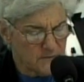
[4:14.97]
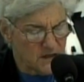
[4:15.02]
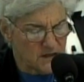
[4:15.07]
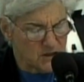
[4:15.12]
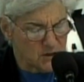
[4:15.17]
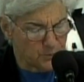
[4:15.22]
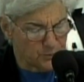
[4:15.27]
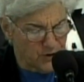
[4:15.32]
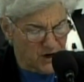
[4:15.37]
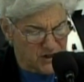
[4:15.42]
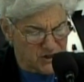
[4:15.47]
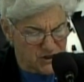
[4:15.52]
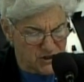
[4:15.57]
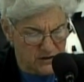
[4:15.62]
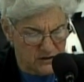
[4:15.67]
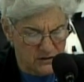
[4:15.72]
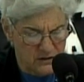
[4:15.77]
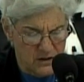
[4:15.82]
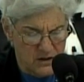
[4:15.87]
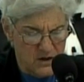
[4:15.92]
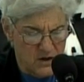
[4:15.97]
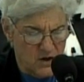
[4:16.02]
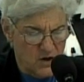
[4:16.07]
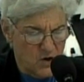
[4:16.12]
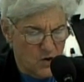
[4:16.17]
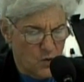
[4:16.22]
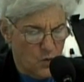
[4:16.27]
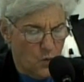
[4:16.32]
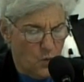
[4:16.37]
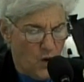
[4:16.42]
Depression,
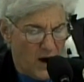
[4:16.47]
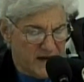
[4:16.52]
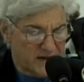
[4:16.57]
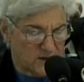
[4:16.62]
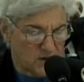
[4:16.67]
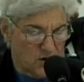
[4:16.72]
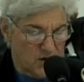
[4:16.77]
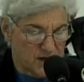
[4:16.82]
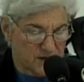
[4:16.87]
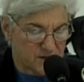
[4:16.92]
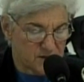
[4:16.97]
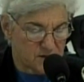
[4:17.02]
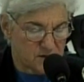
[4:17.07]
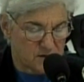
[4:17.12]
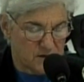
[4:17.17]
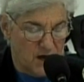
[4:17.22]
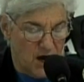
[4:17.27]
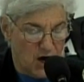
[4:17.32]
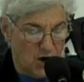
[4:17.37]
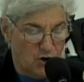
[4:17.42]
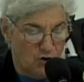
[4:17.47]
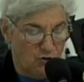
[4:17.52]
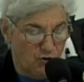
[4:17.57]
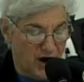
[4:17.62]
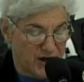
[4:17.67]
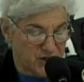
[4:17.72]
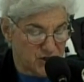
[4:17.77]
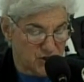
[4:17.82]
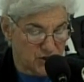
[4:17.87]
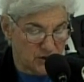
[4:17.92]
weight loss,
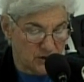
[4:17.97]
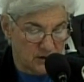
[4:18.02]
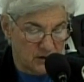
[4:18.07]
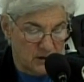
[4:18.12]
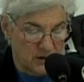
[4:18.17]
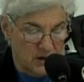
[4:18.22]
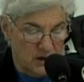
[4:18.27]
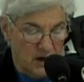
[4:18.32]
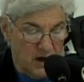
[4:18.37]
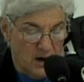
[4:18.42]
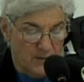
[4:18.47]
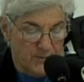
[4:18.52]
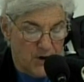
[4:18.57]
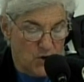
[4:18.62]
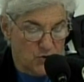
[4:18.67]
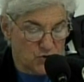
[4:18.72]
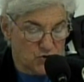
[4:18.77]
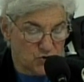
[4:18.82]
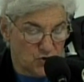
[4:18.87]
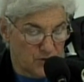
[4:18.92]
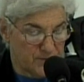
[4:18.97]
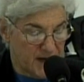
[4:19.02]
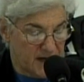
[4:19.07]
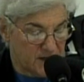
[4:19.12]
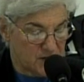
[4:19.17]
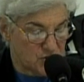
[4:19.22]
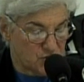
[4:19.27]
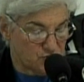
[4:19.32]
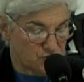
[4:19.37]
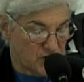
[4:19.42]
aggression,
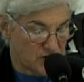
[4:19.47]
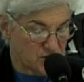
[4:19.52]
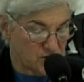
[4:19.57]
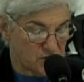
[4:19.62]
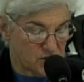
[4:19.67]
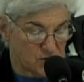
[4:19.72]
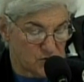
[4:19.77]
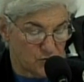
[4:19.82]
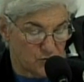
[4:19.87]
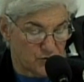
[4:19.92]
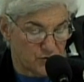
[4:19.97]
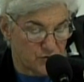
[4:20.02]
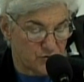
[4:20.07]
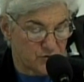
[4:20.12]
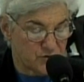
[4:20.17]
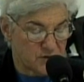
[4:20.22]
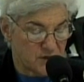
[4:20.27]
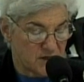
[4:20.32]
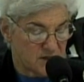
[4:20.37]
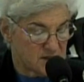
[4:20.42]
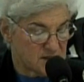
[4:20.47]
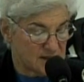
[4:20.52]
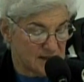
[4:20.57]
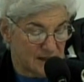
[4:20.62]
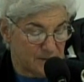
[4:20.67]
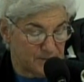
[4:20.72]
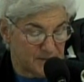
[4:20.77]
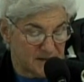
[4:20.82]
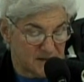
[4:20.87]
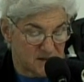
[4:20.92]
post-traumatic stress disorders,
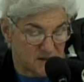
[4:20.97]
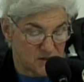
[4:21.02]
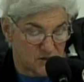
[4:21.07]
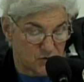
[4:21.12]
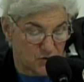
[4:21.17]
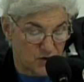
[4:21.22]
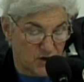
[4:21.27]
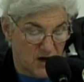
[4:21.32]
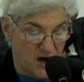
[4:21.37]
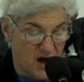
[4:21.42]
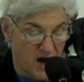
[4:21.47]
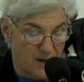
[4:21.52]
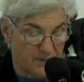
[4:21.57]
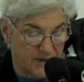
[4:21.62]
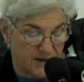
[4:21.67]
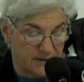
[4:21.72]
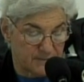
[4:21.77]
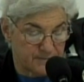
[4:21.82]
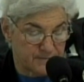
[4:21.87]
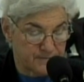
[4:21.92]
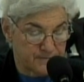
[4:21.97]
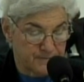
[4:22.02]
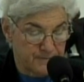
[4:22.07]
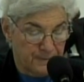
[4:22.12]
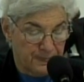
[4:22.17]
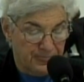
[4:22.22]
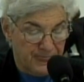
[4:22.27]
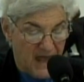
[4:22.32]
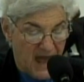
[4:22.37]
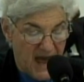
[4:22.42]
sleeplessness are common,
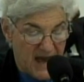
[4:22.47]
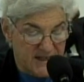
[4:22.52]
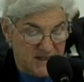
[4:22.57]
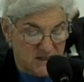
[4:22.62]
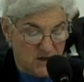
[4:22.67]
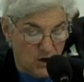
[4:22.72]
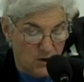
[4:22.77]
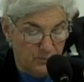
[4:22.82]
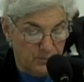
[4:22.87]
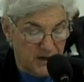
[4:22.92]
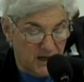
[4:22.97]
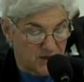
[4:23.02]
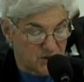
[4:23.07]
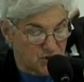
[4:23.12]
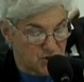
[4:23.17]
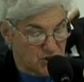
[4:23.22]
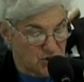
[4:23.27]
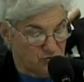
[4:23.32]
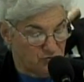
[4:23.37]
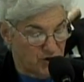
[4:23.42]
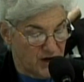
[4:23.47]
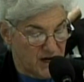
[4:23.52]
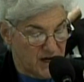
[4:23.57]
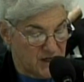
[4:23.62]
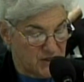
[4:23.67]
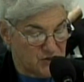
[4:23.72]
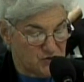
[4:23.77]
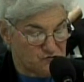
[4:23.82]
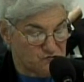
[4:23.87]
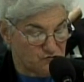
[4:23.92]
as are plunging
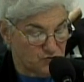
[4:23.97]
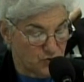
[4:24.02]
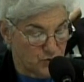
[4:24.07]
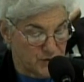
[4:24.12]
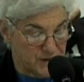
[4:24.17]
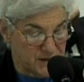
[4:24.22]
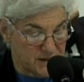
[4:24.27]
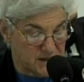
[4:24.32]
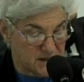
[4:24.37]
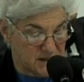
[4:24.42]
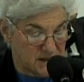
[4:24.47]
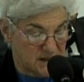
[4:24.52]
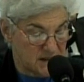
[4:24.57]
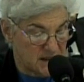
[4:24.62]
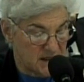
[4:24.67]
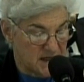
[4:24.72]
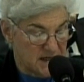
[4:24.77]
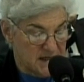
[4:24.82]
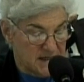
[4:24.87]
grades, truancy,